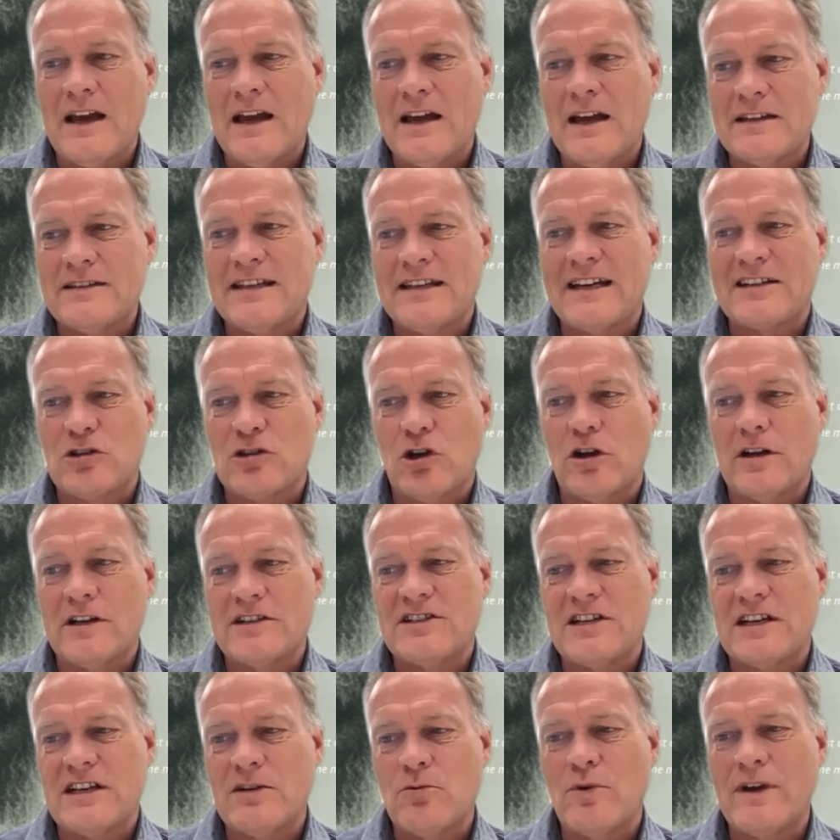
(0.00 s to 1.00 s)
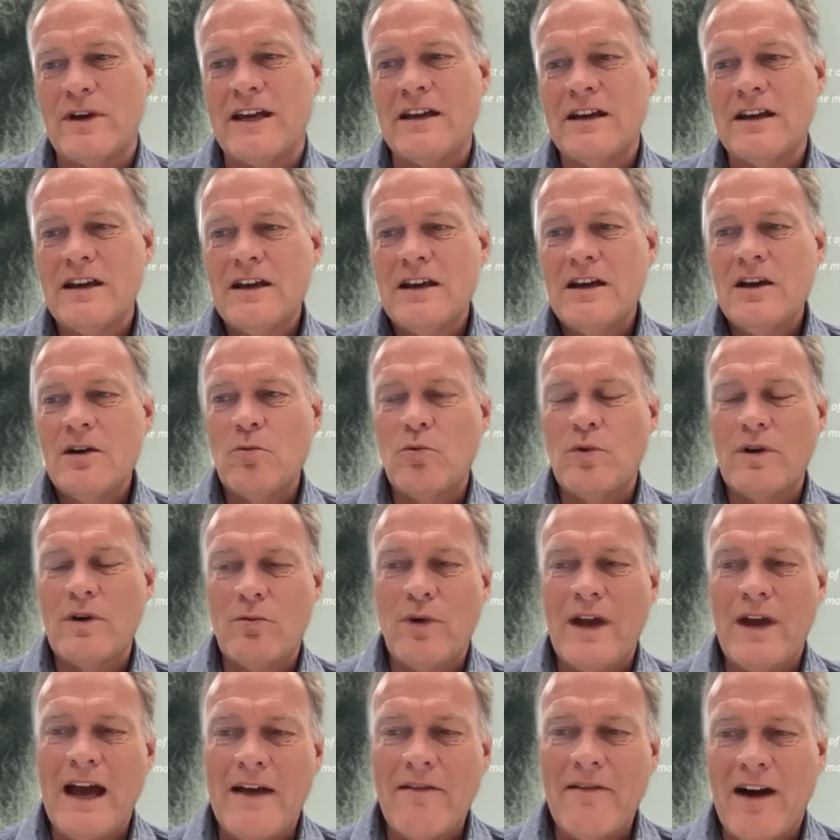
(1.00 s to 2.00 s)
technology. We
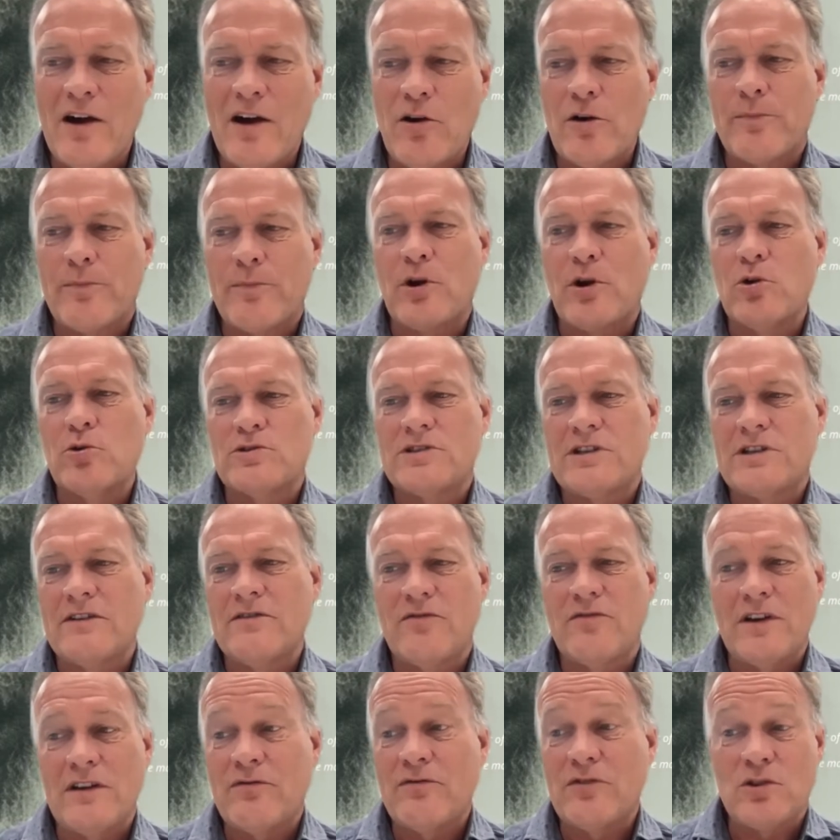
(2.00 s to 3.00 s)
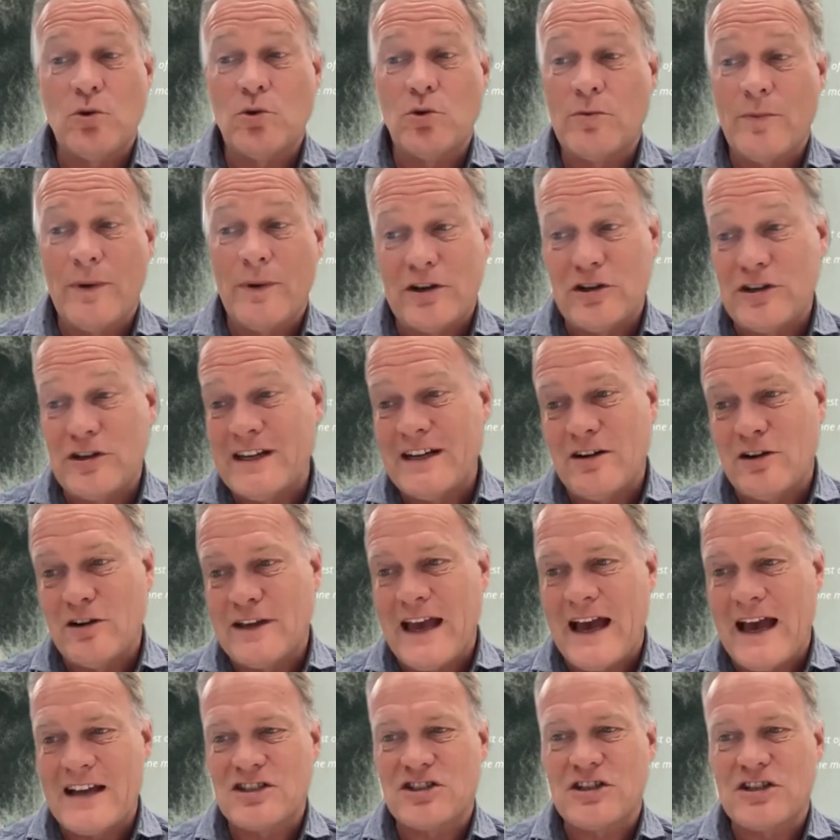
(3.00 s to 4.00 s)
have our approach. If we talk about the digital
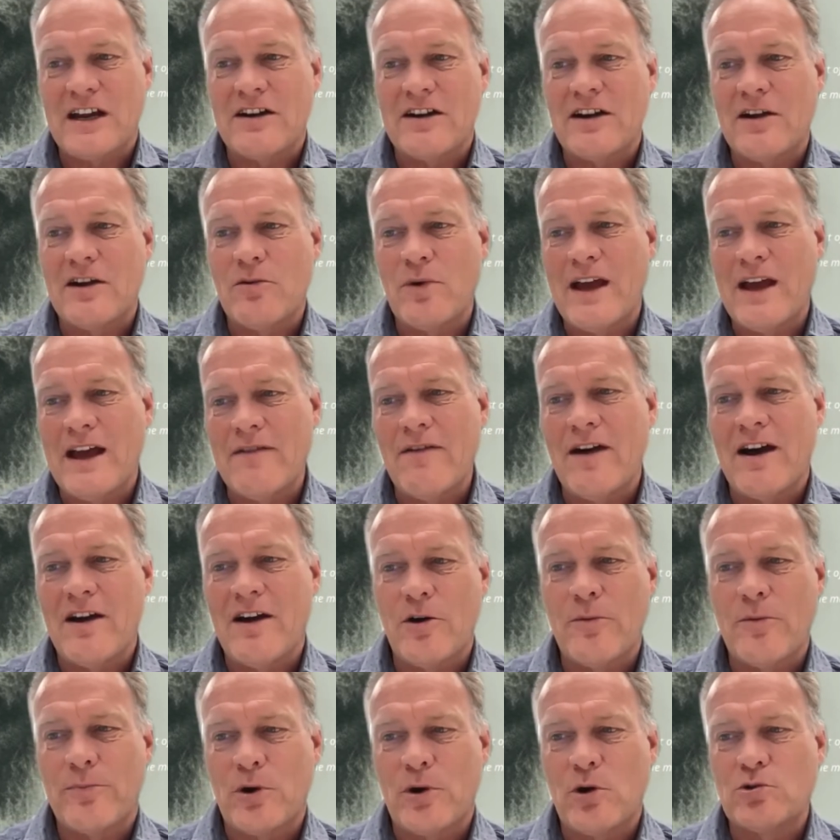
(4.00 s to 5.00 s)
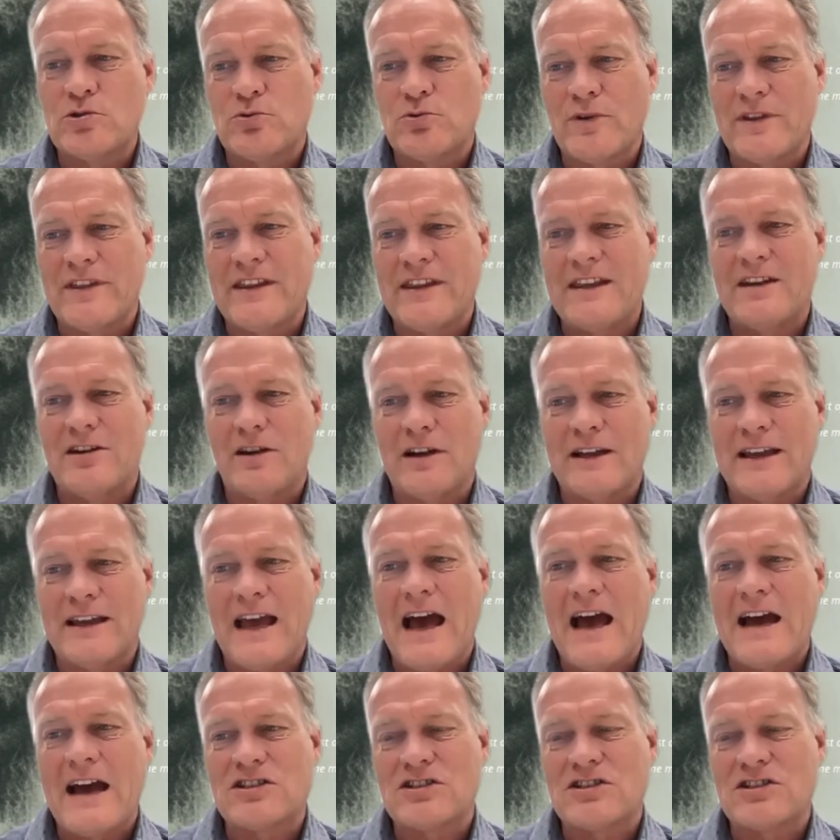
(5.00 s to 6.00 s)
cash area, we have our approach with digital
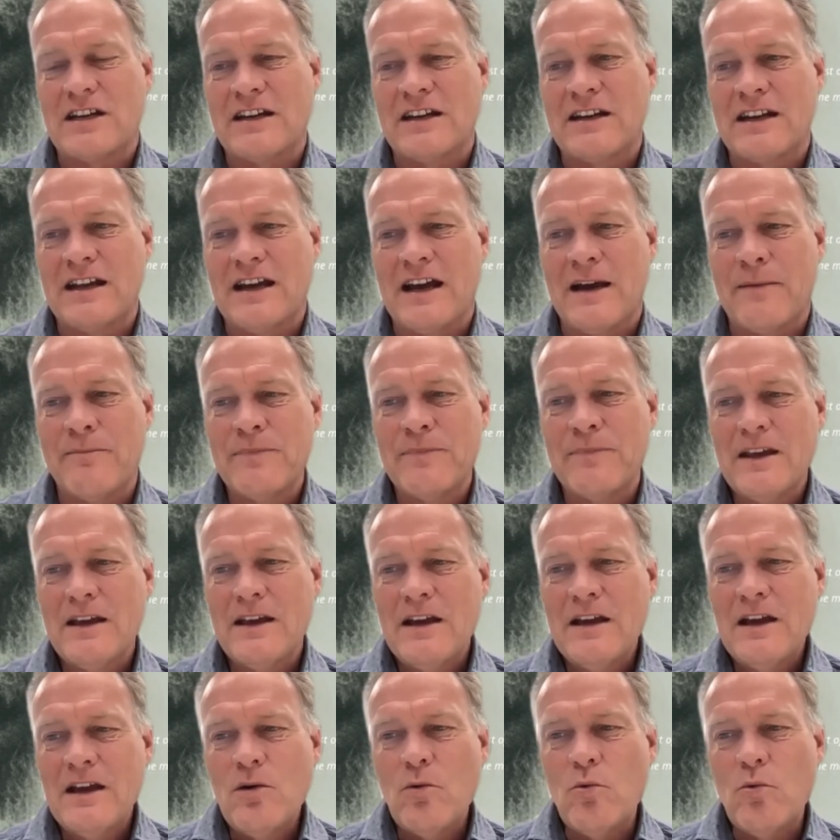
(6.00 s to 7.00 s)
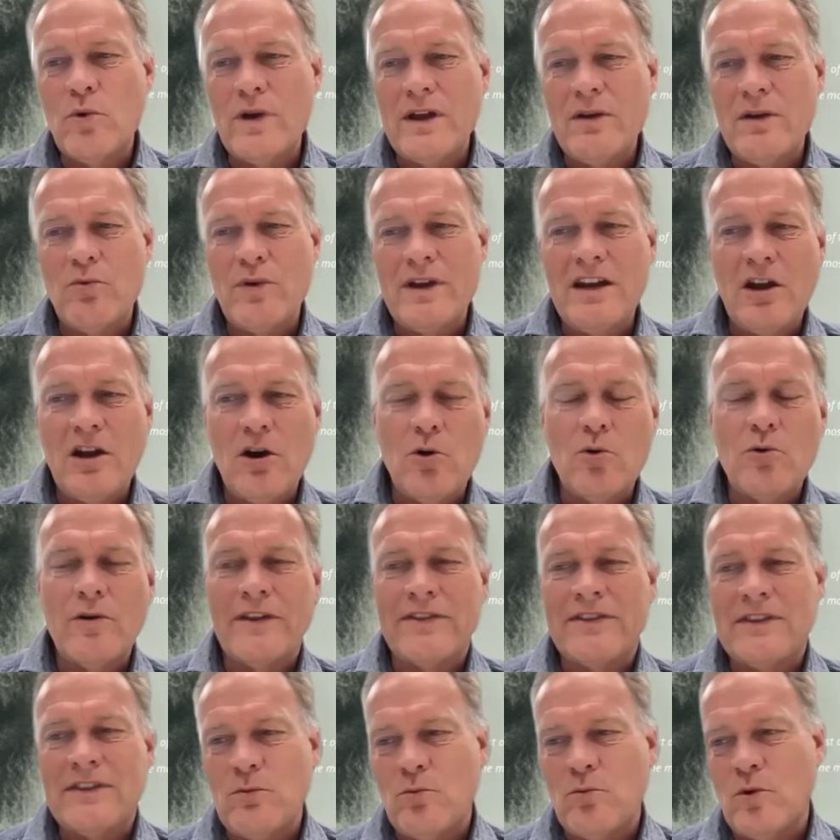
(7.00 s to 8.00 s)
cash, and we know
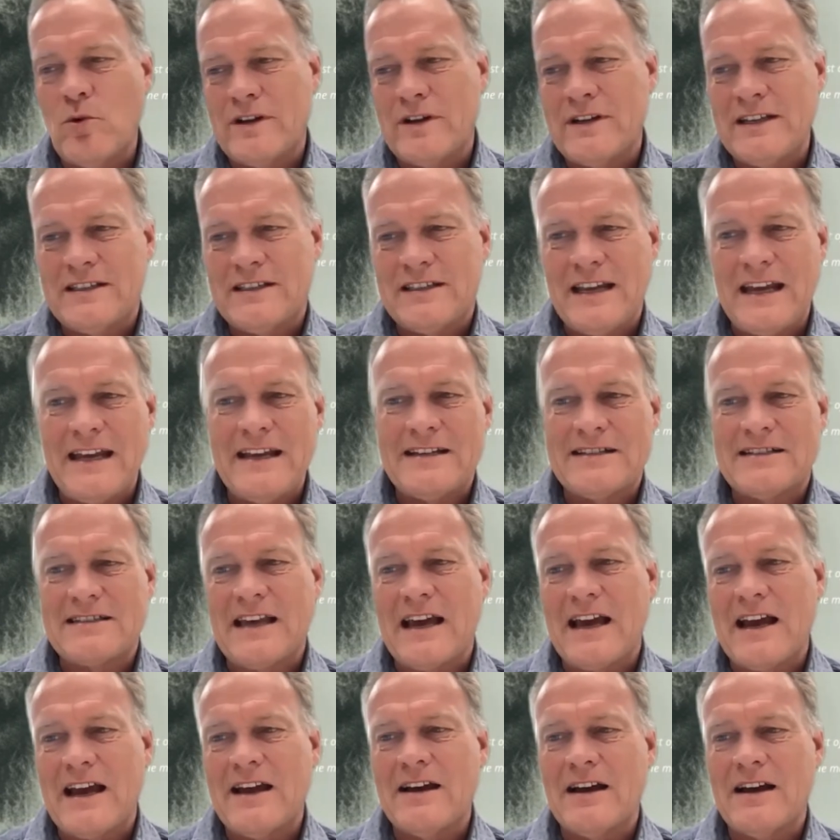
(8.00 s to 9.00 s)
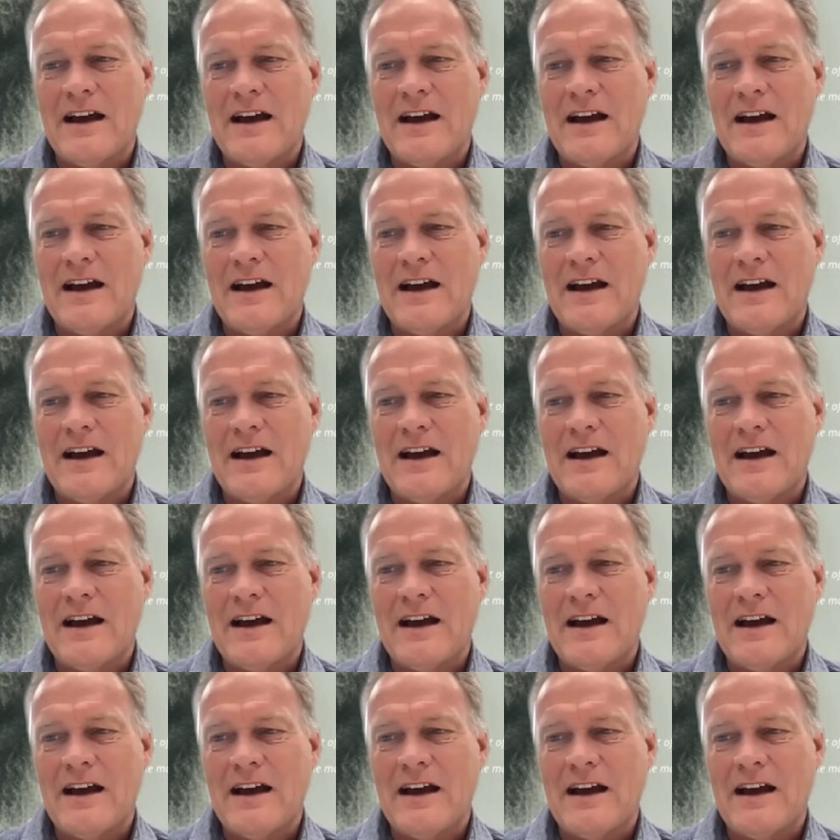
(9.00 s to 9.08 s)
what it takes there.